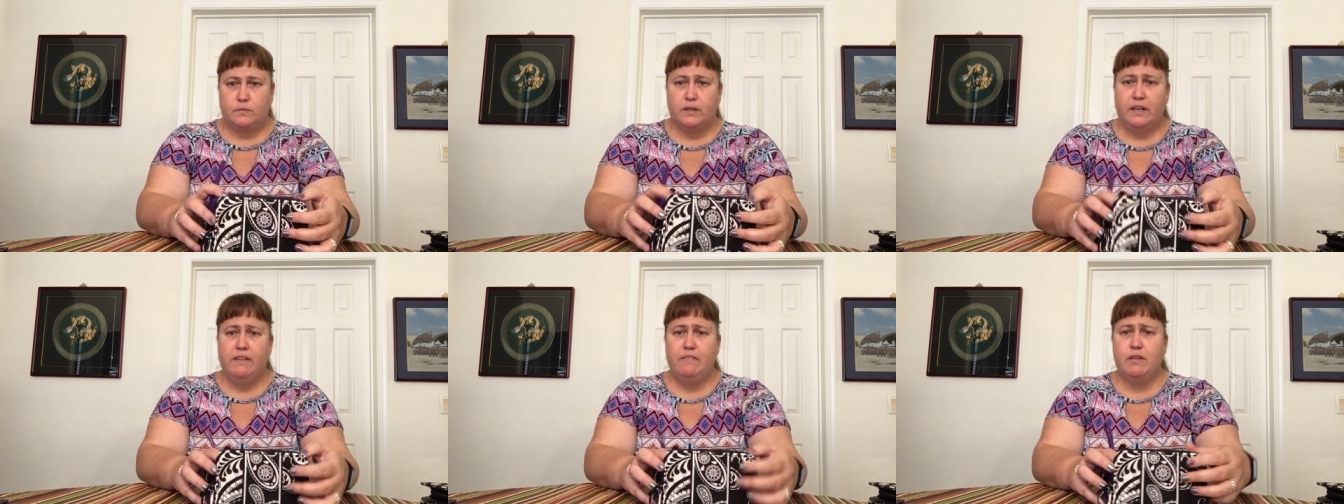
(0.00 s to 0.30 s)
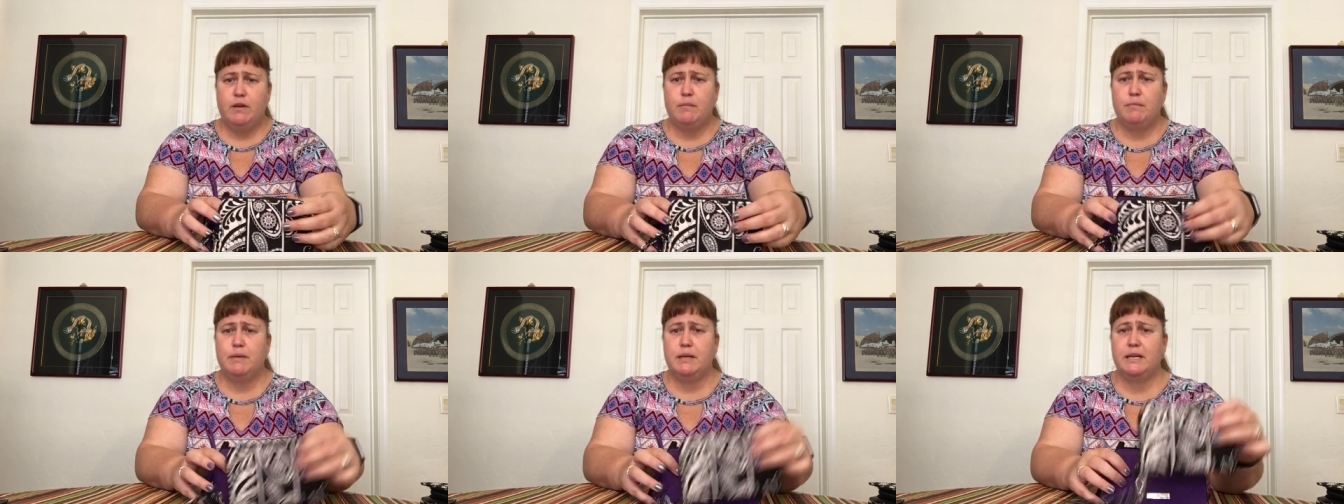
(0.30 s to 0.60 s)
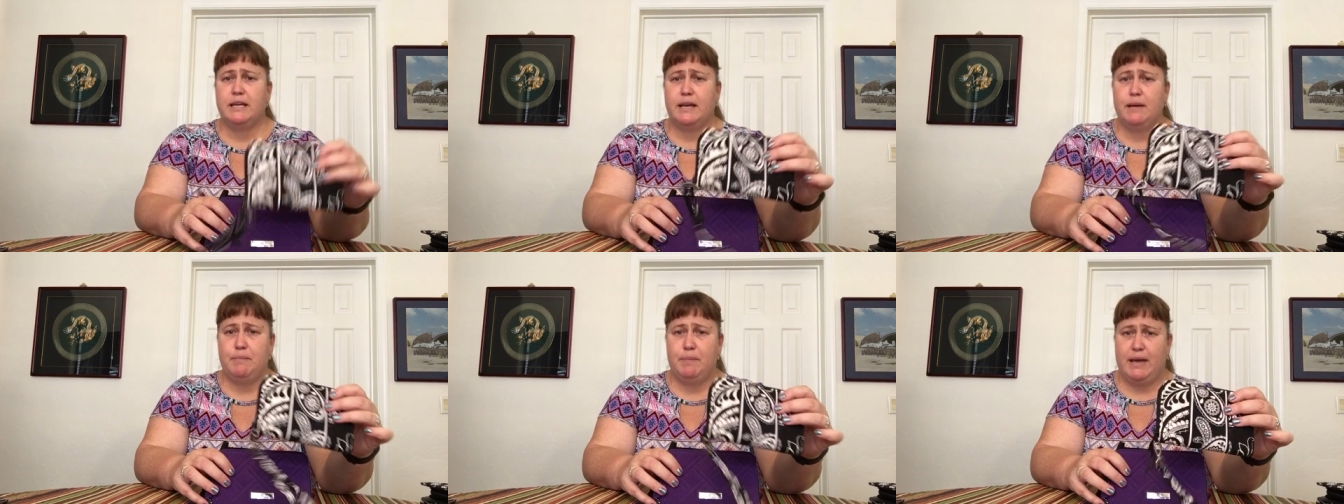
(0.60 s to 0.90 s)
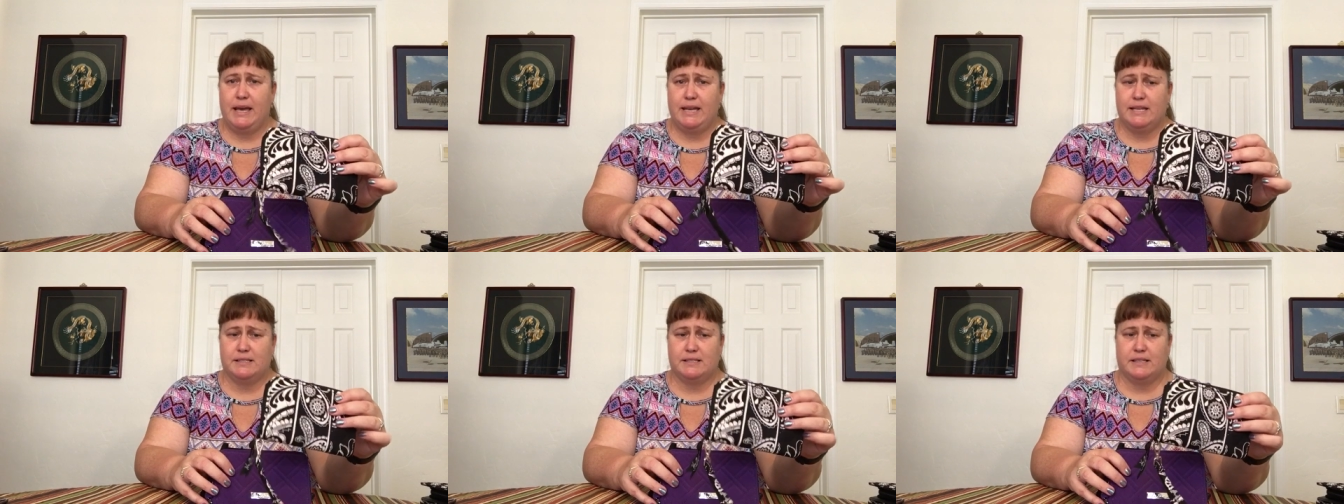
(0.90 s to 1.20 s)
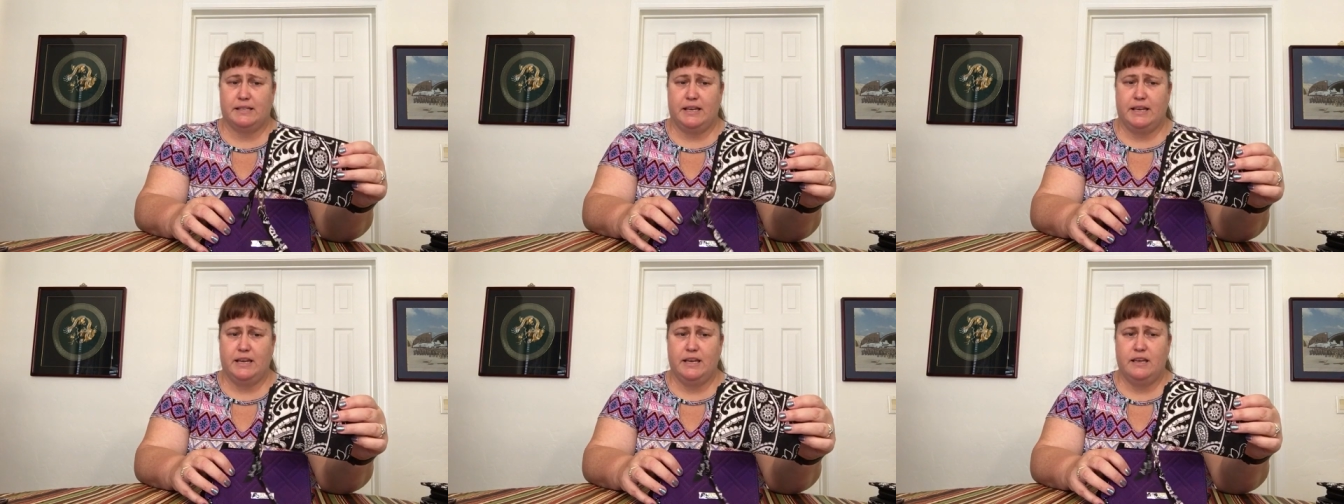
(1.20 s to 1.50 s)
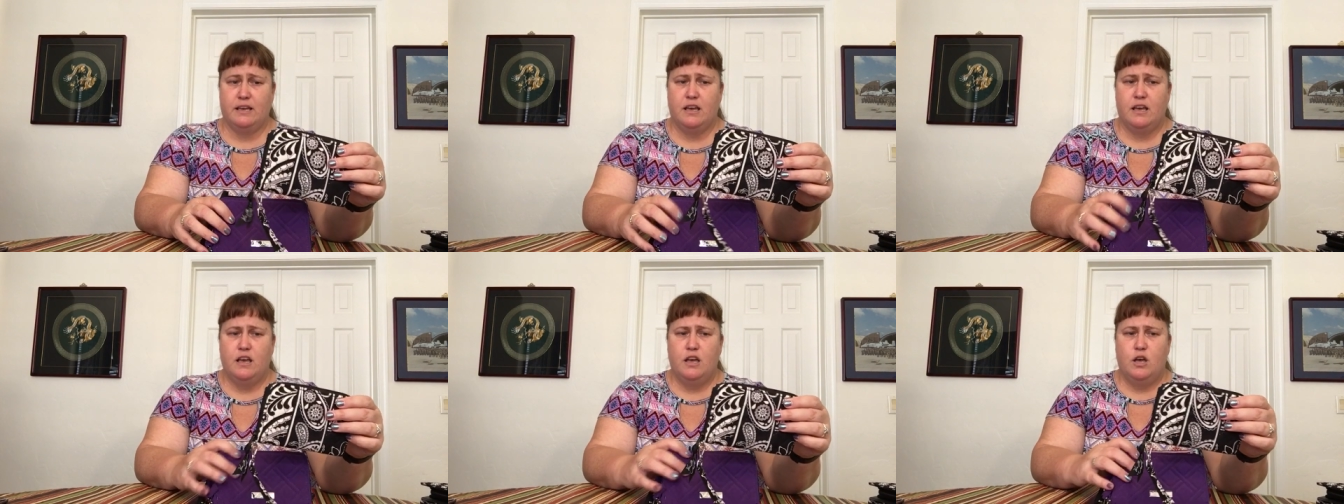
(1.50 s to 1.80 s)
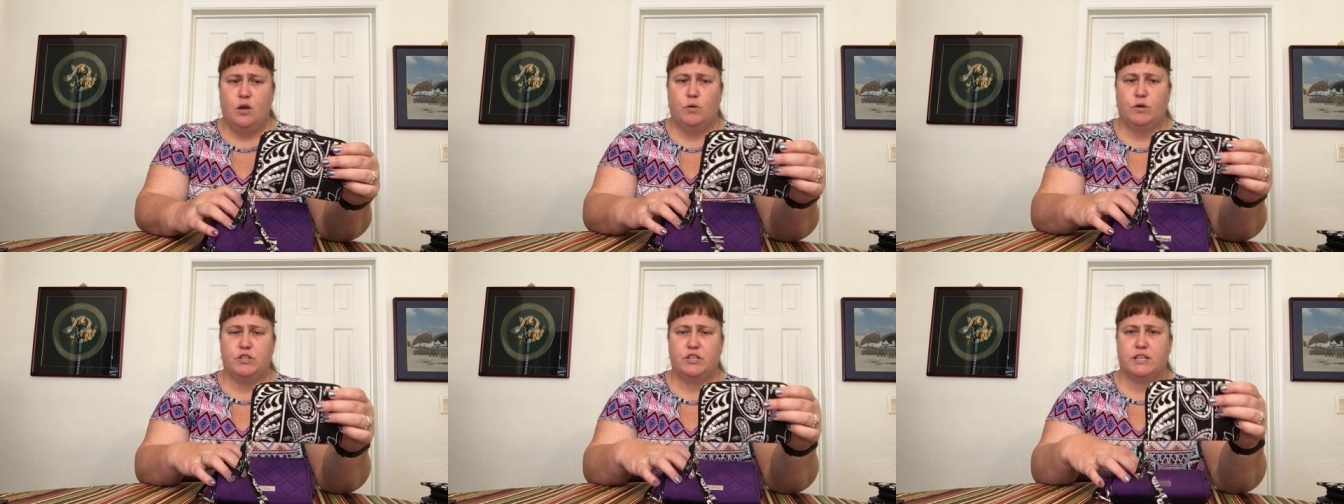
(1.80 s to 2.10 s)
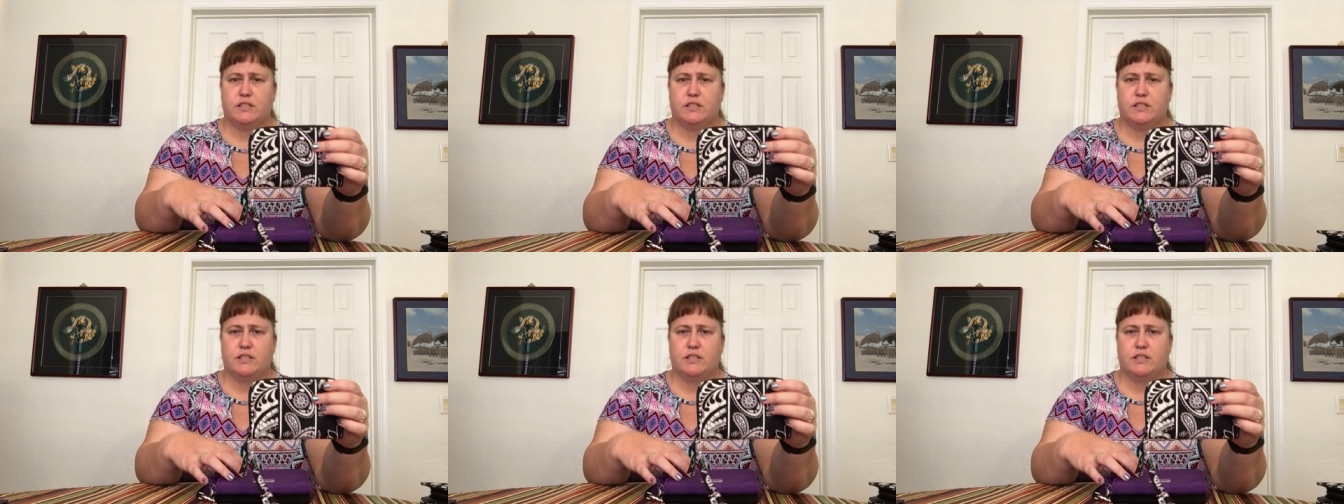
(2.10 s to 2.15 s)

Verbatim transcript: I have the Midnight Paisley, which